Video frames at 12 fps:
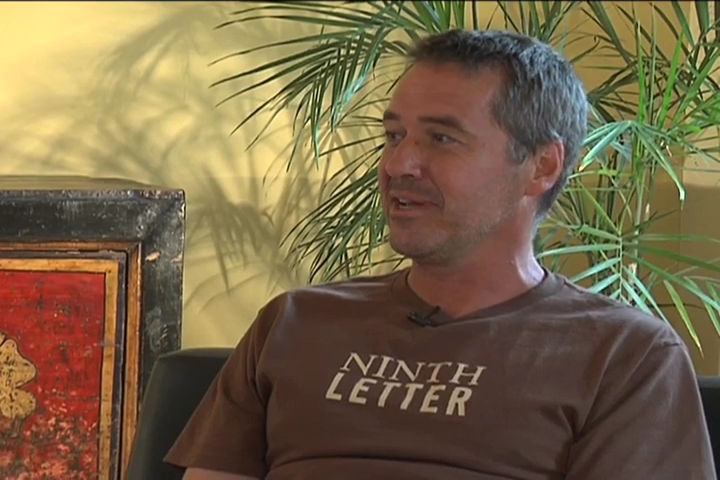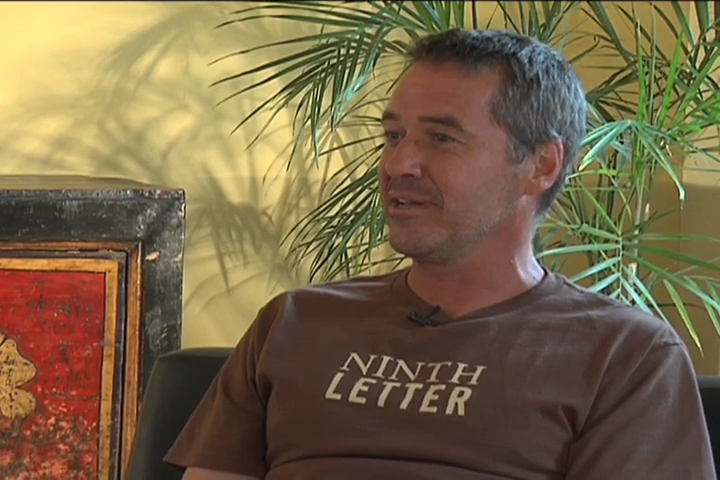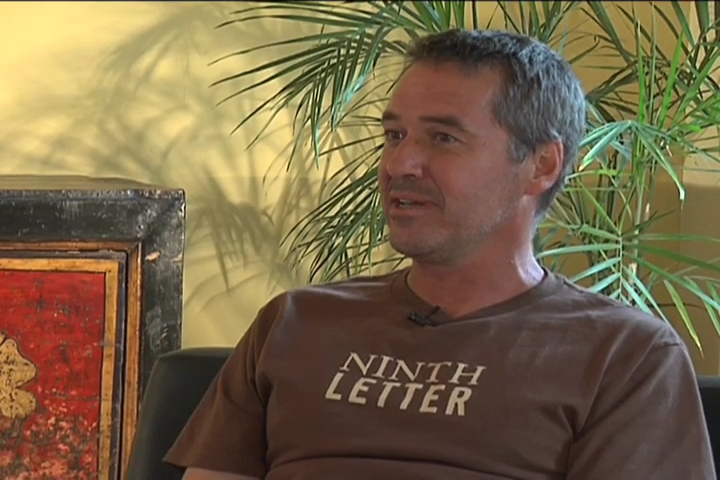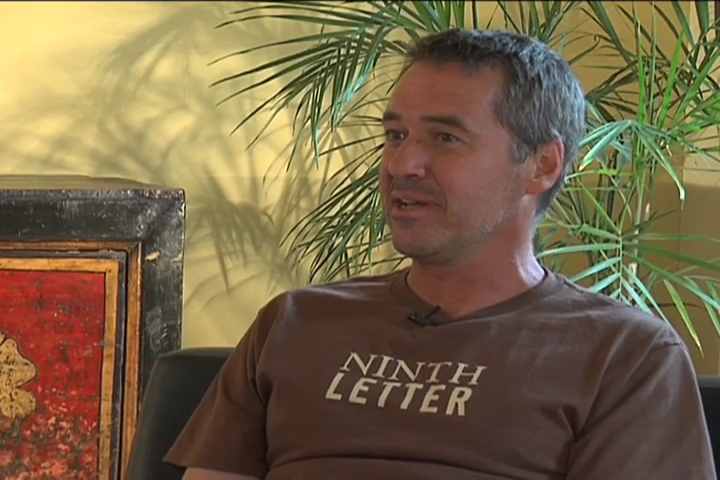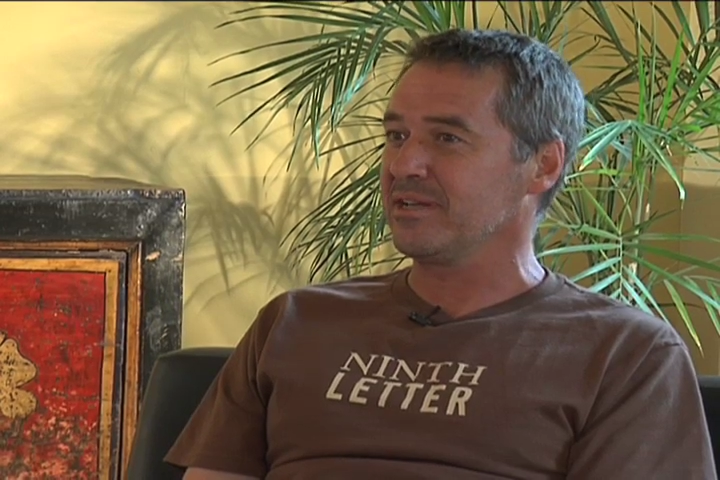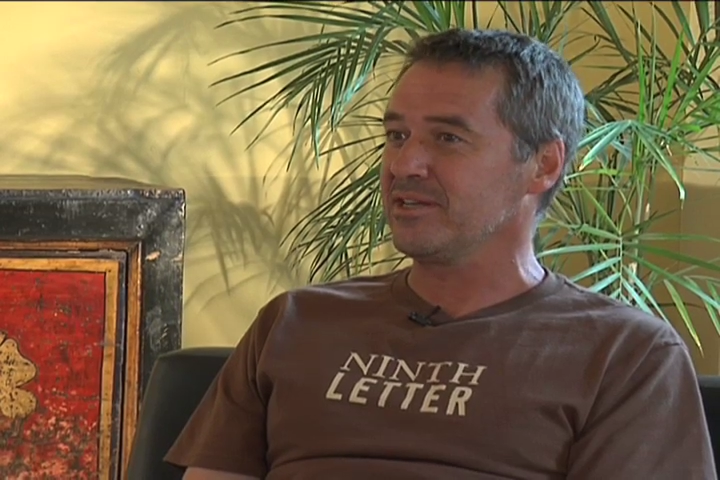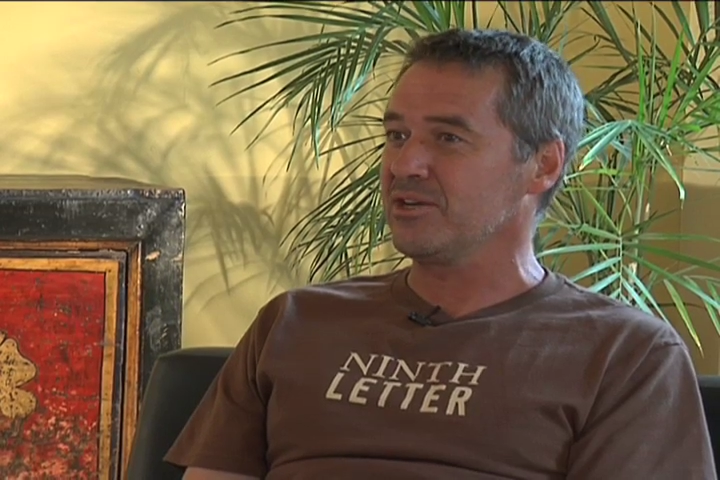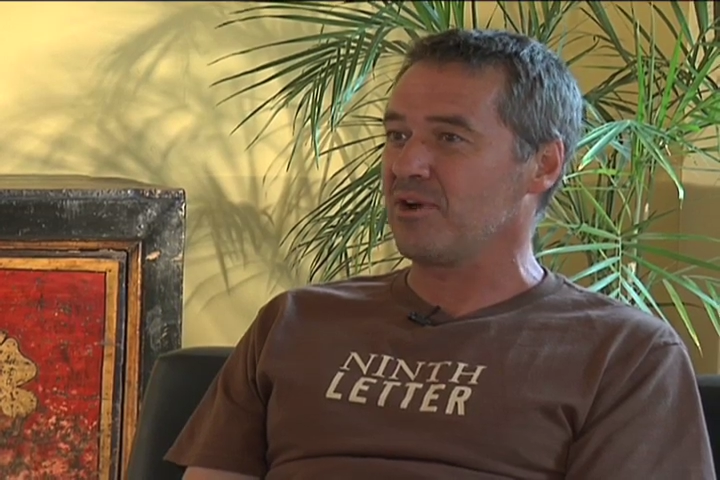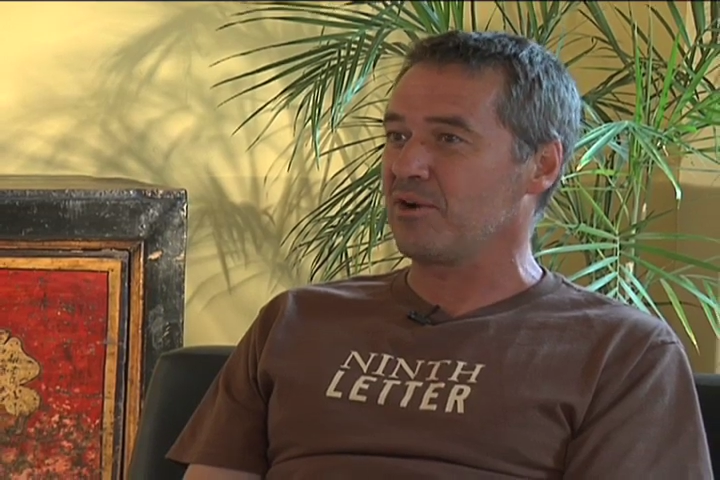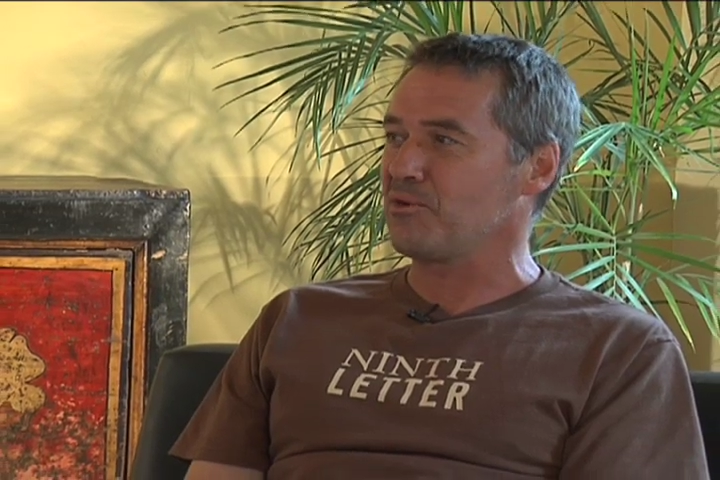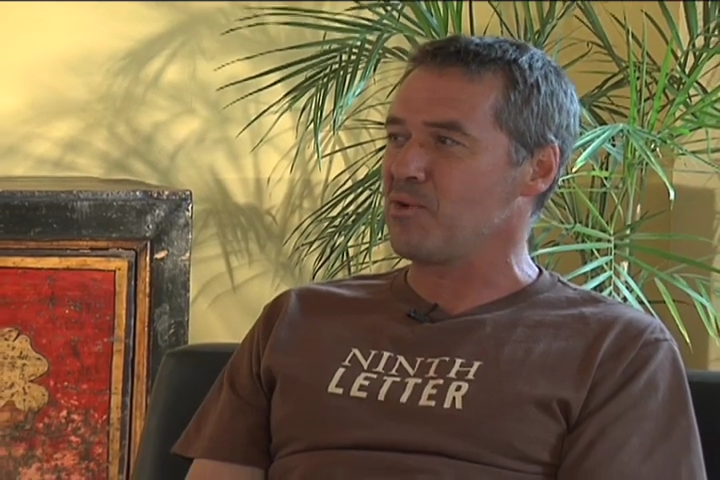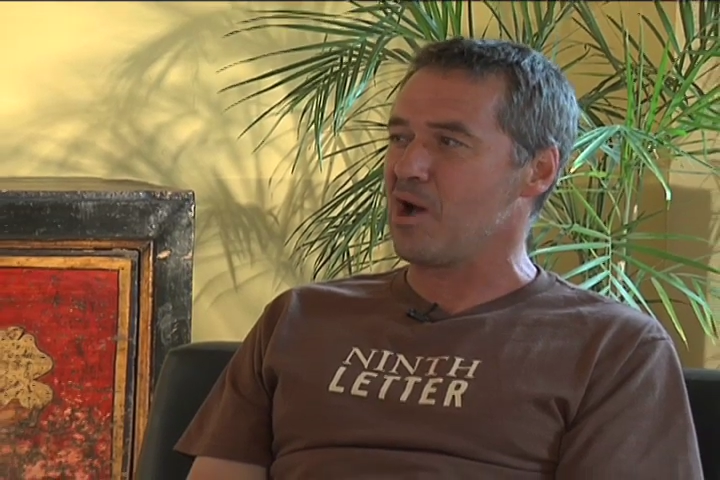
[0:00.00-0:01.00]
and
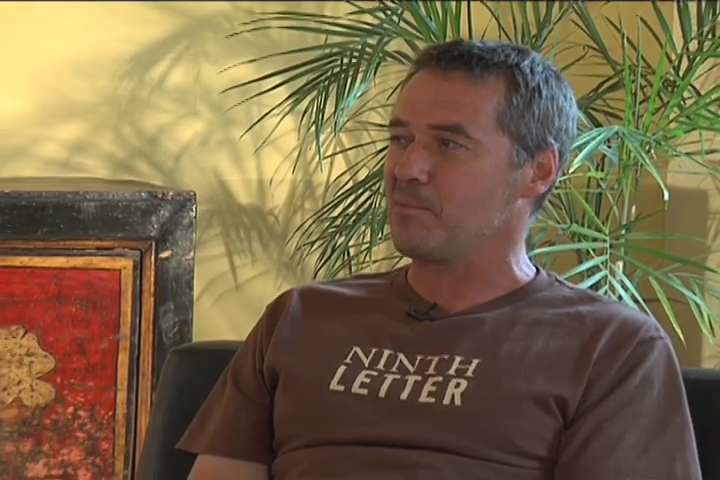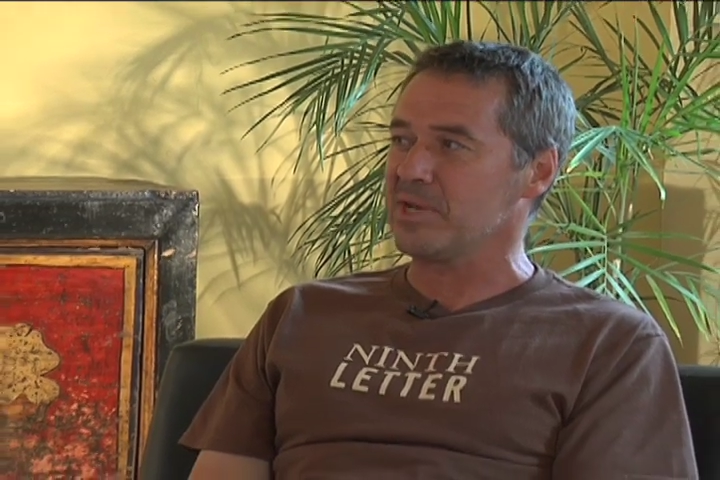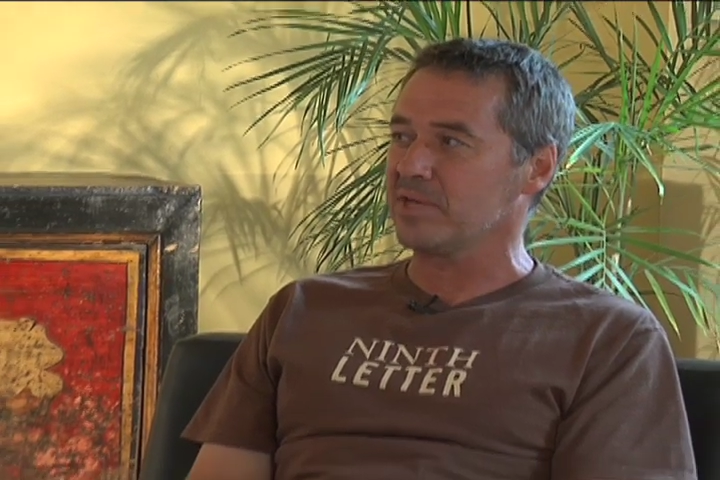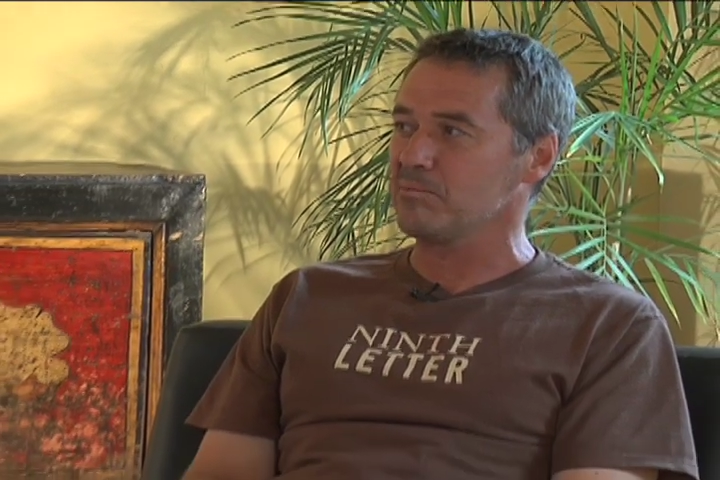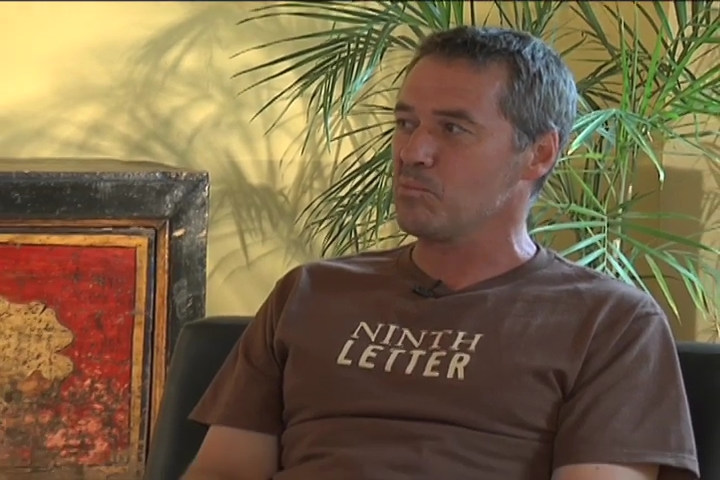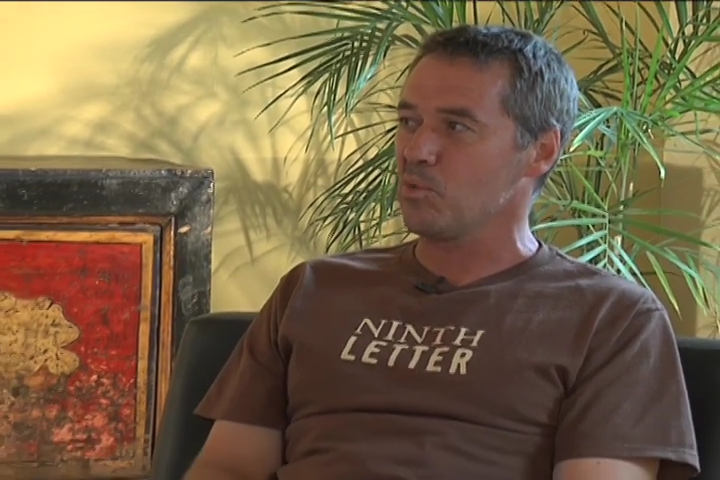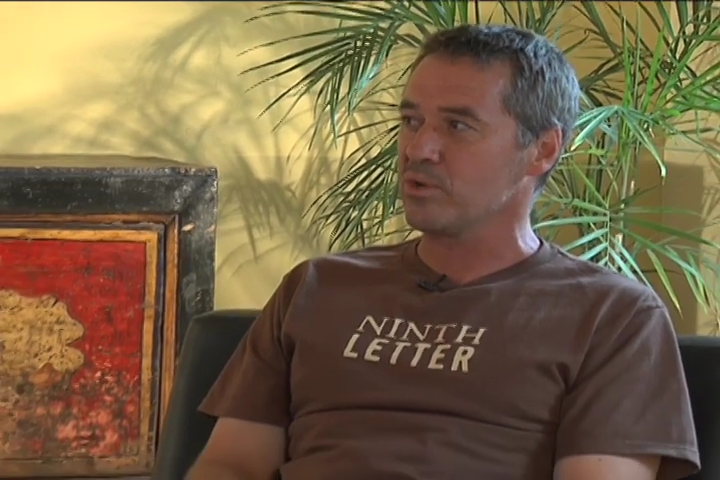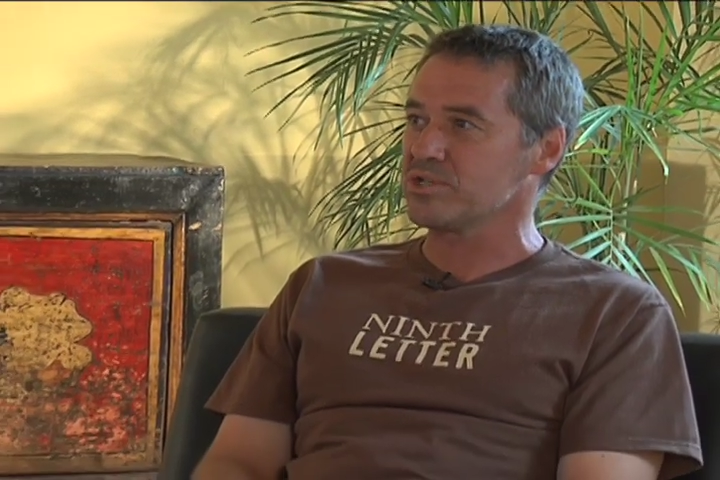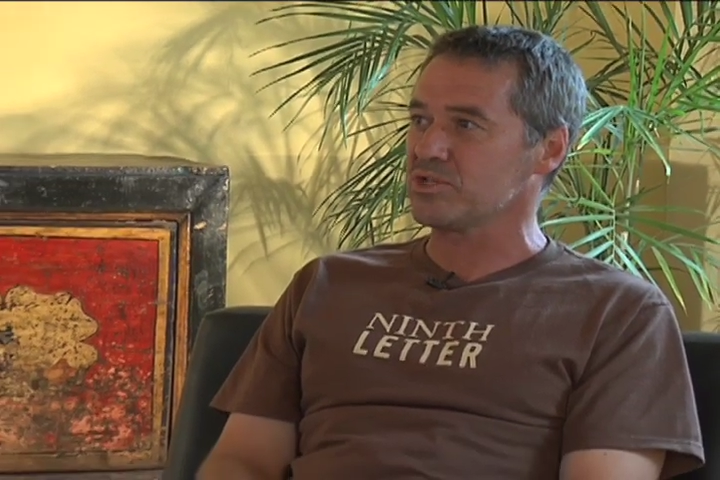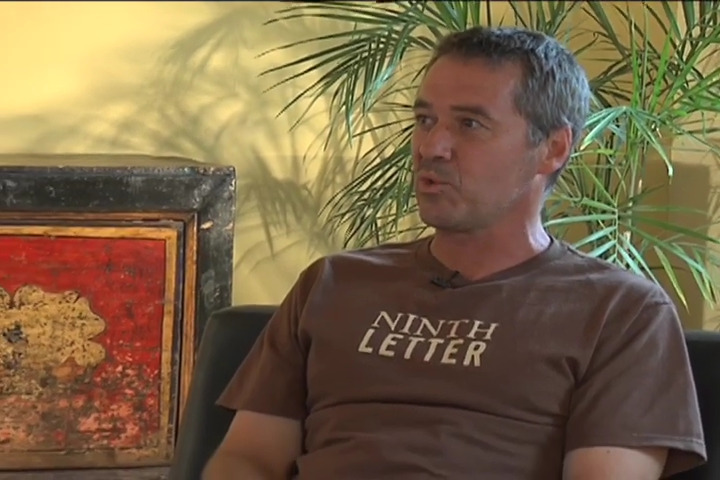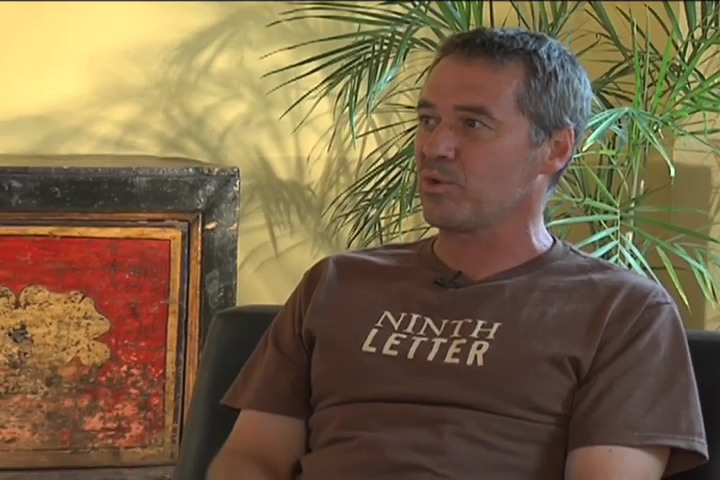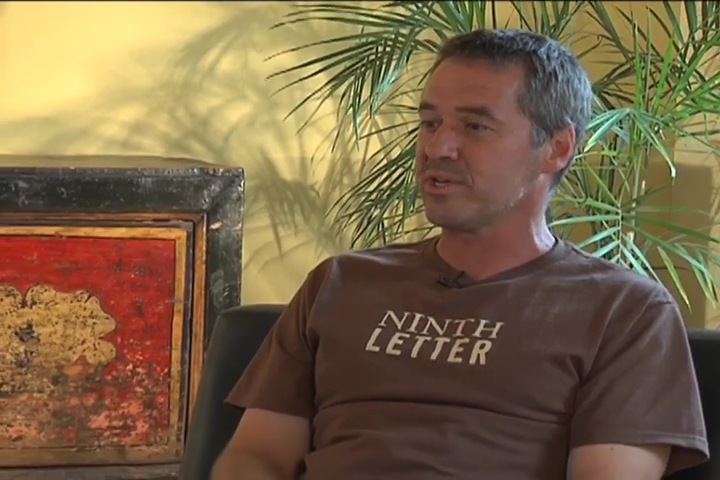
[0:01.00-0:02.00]
I don't know how many more
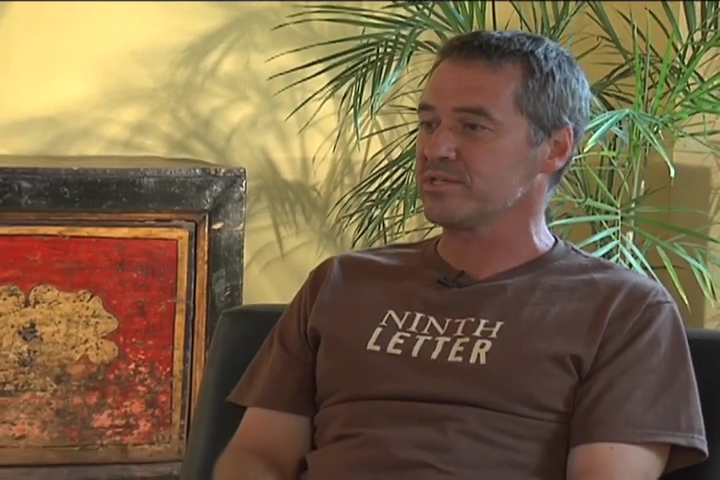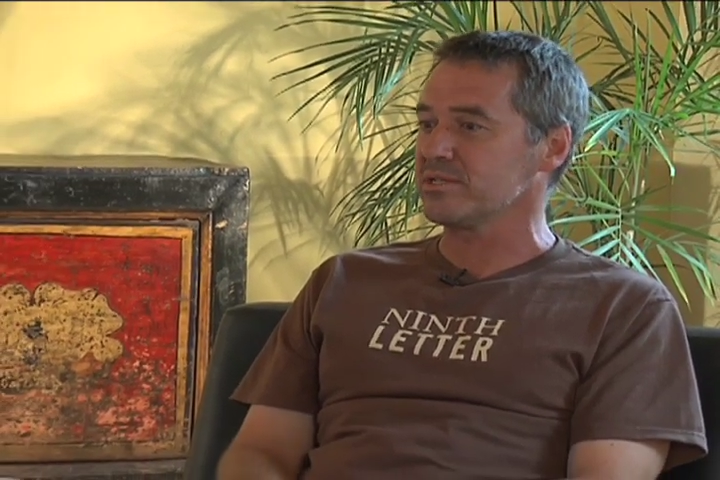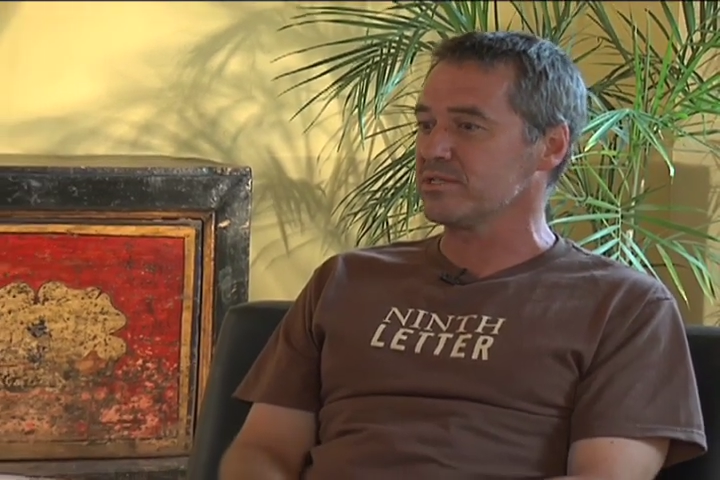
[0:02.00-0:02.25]
stories,